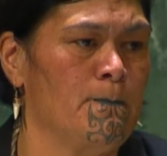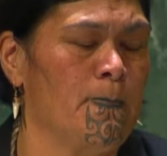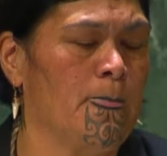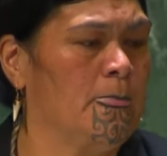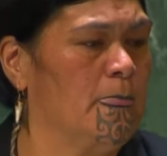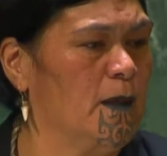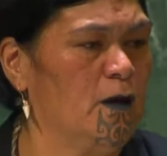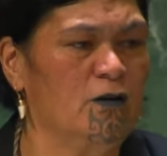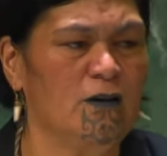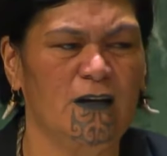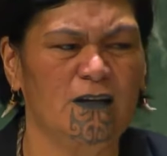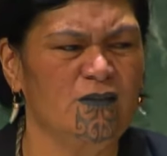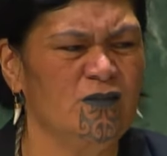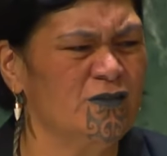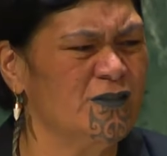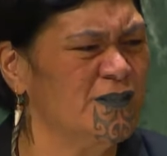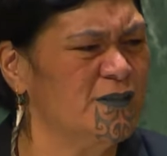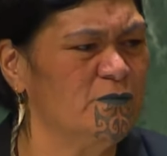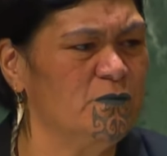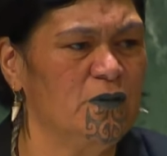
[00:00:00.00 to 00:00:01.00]
No
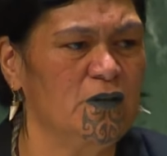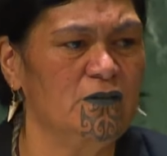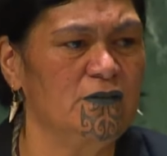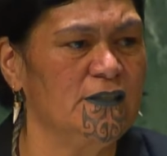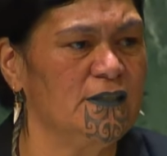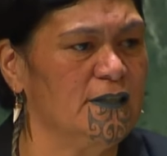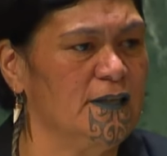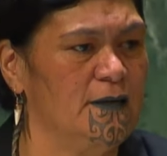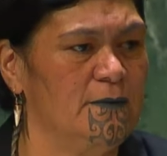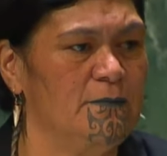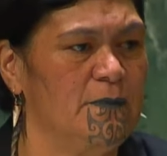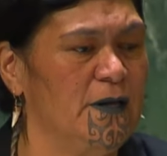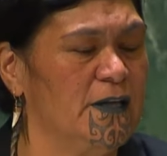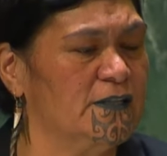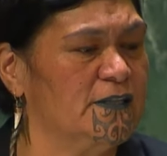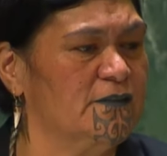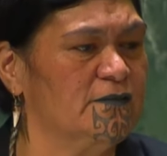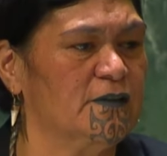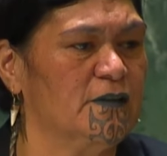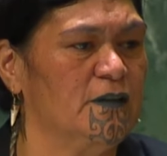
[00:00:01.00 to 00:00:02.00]
country is immune to the
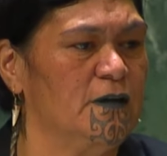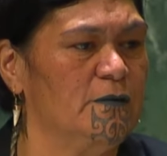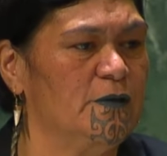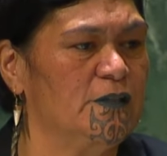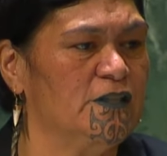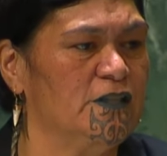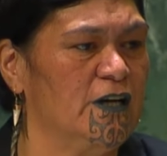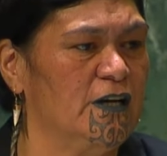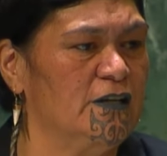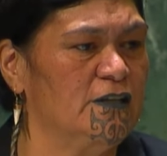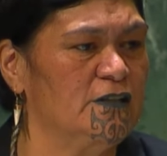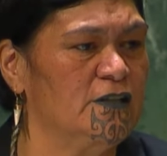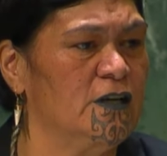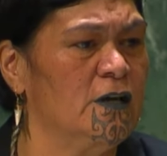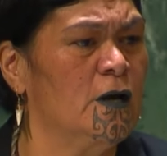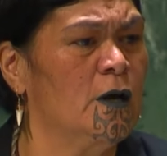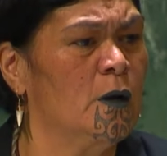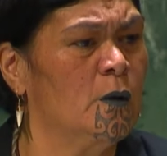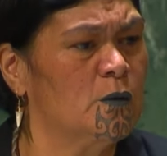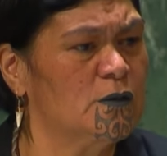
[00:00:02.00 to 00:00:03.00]
impacts of climate change,
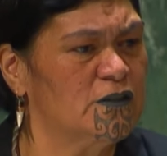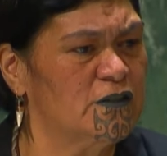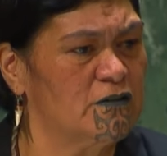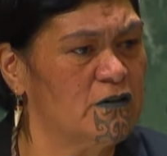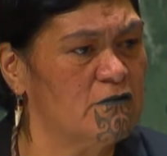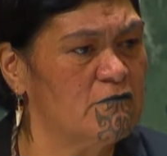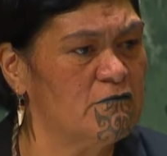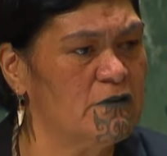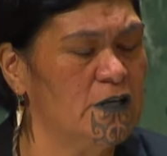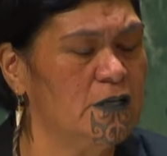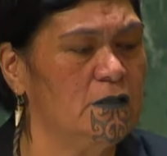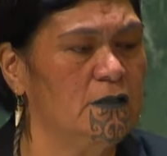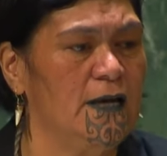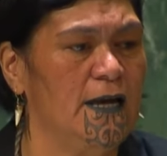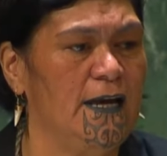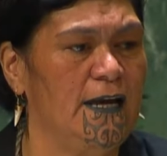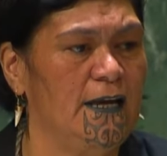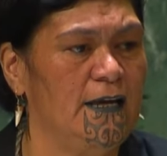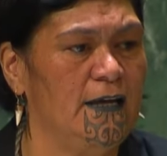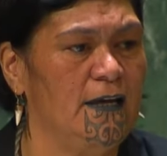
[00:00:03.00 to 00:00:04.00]
which are, real,
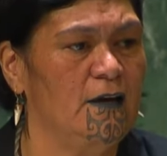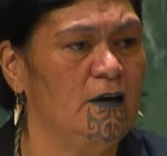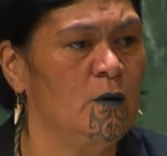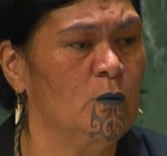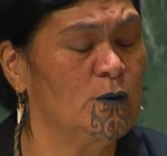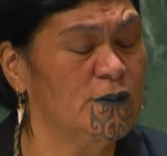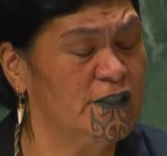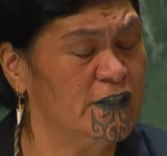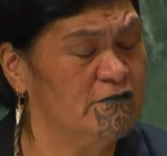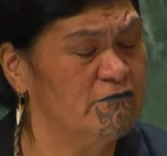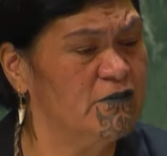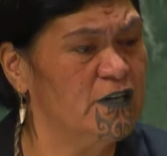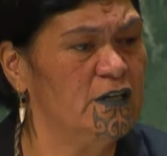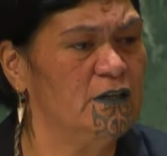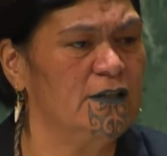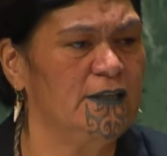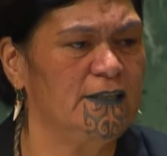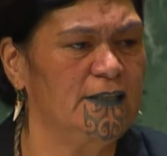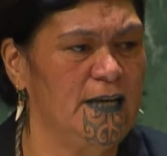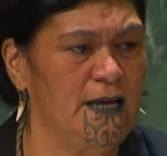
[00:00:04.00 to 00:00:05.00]
which are
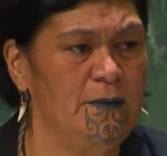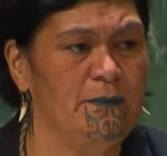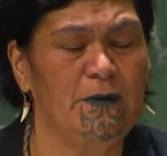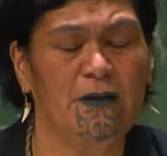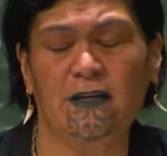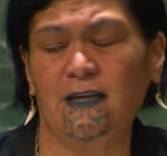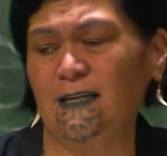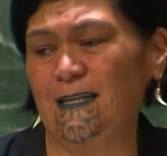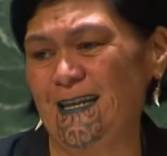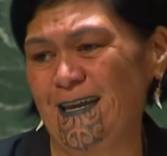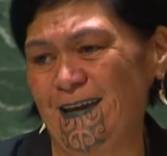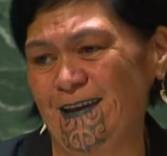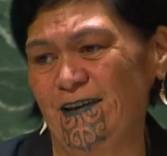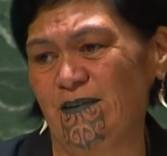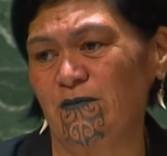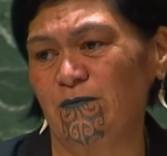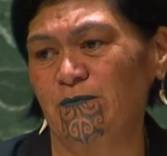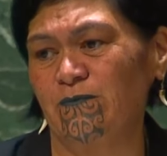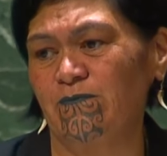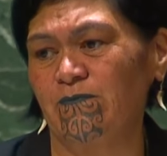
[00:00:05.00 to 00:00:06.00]
real and happening
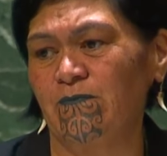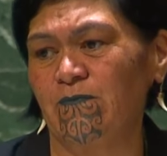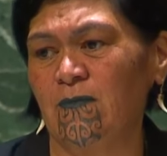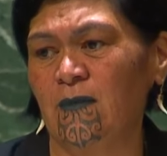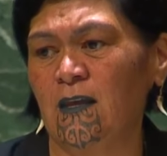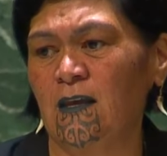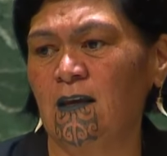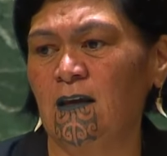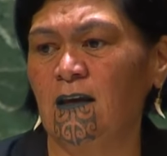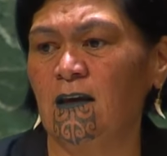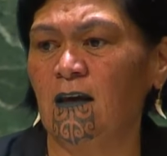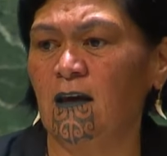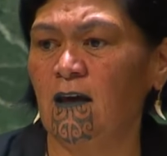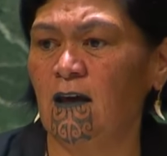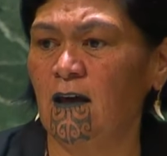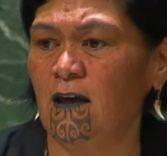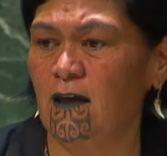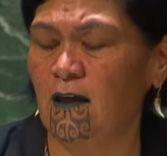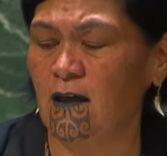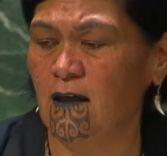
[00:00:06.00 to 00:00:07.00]
now.
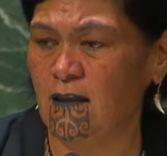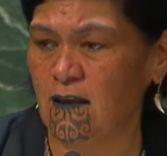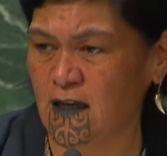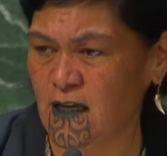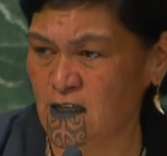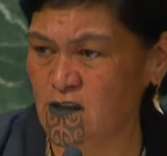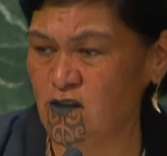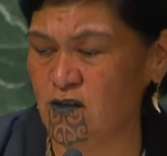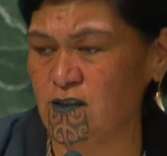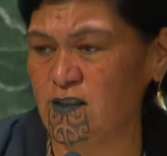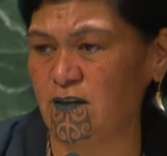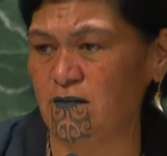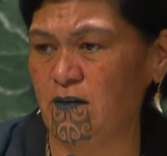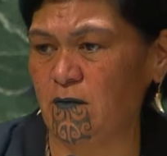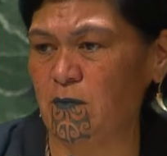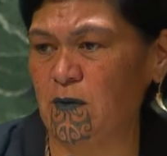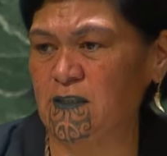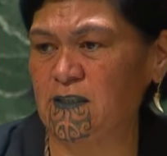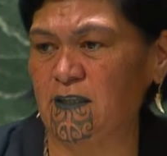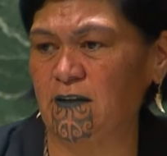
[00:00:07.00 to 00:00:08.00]
The countries of the
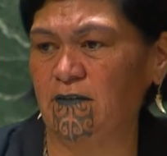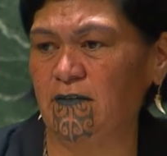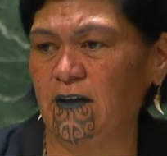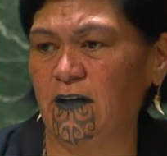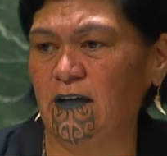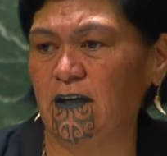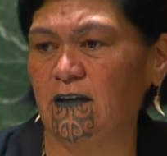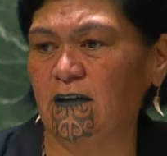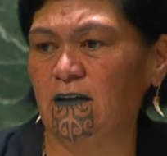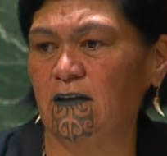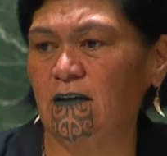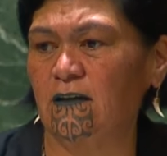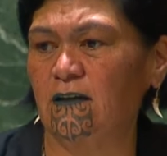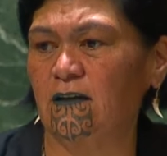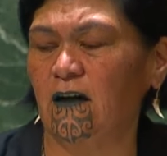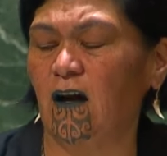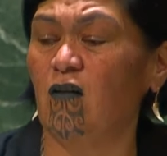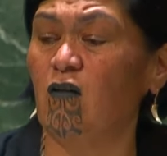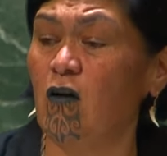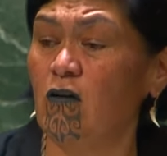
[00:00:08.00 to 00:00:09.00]
Pacific
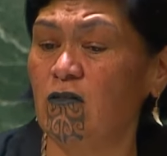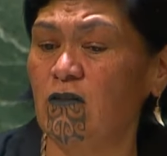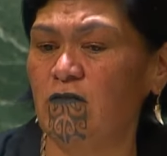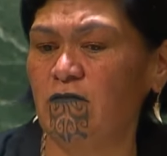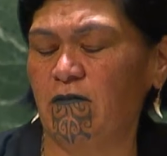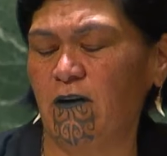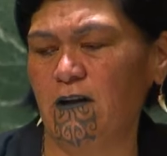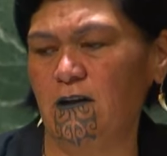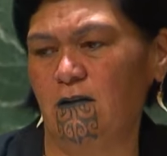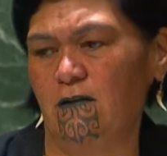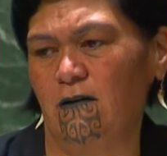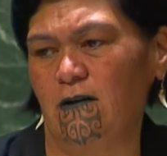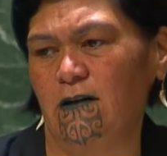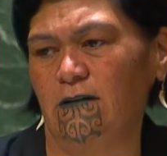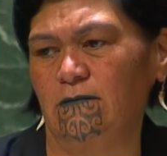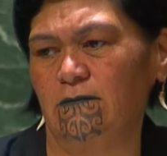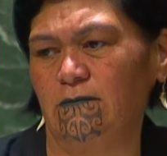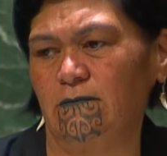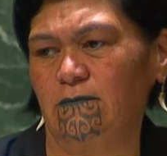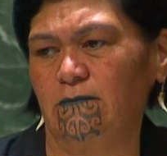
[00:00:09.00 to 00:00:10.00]
are on the front
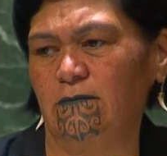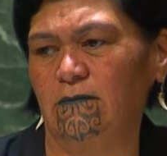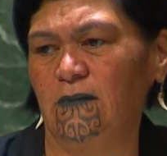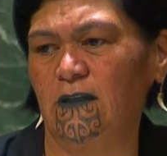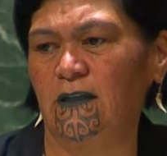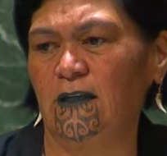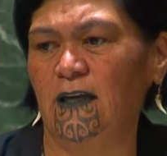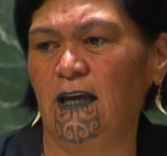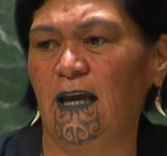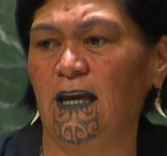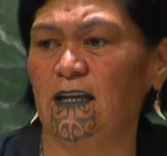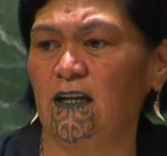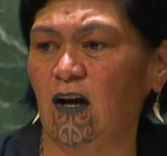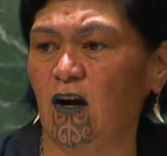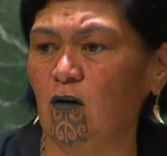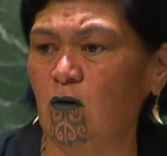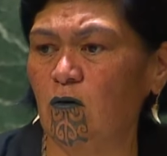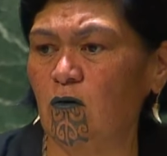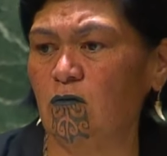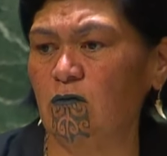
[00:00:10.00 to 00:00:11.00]
line and are
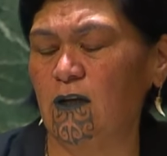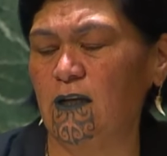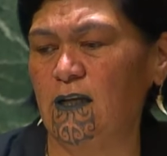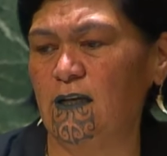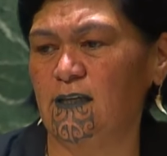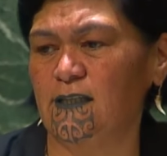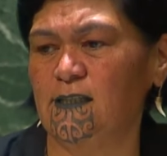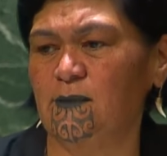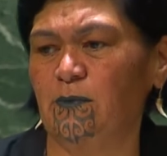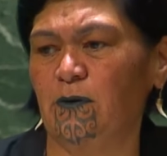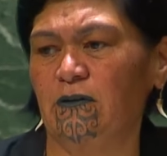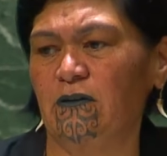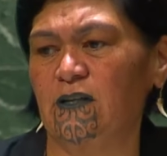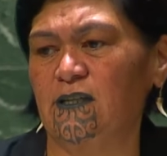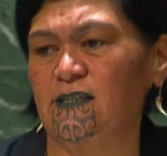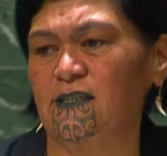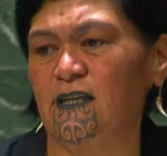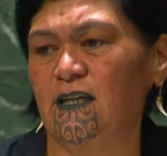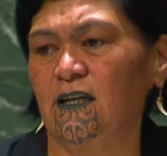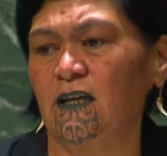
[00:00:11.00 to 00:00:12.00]
already
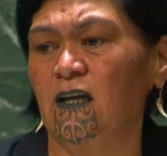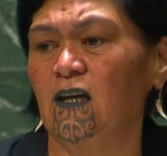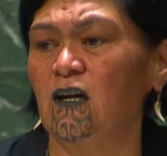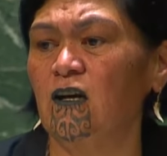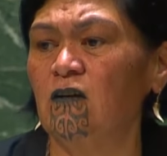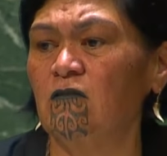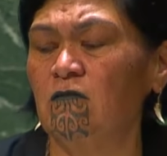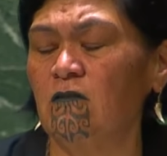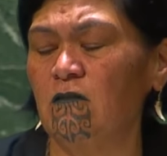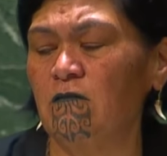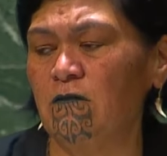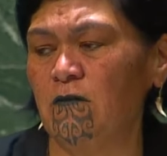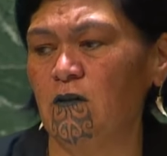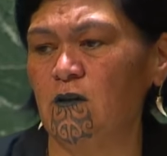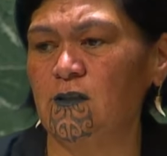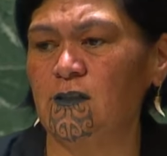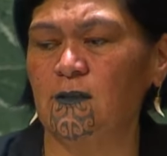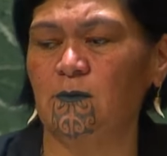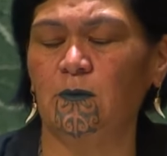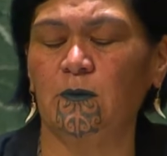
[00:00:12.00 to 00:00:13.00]
experiencing
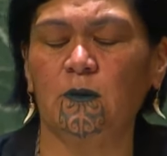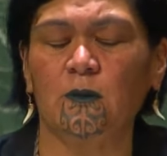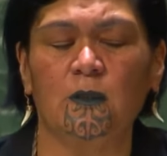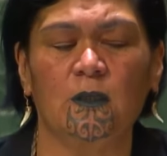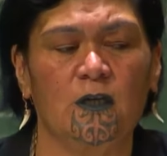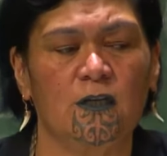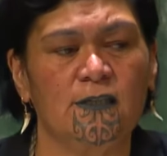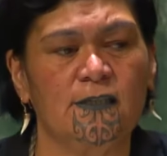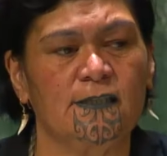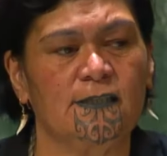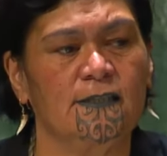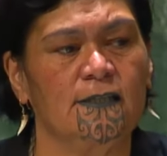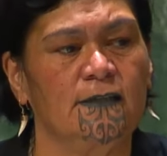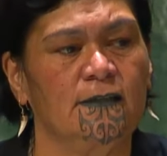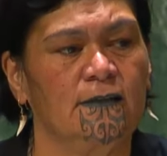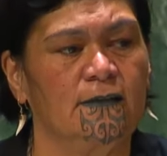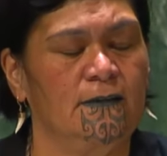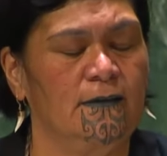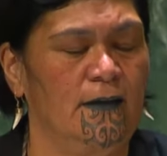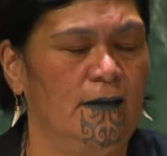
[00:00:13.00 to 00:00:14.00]
irreversible loss
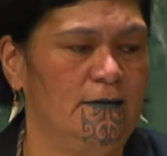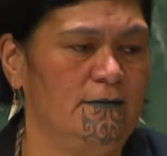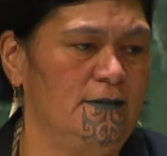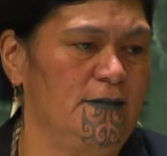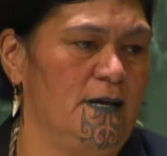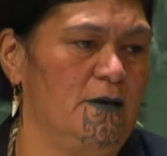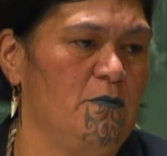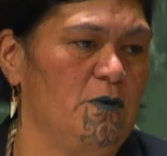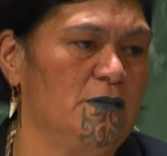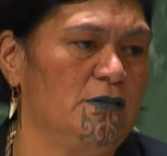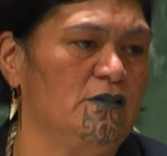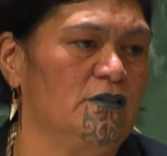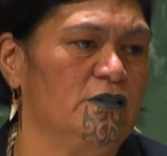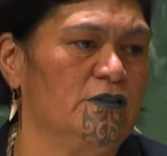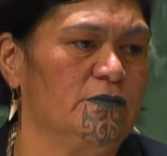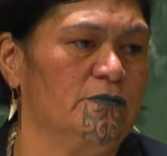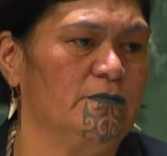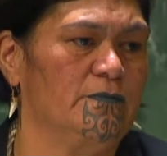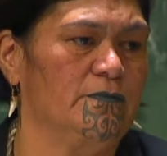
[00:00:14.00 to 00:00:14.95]
and damage.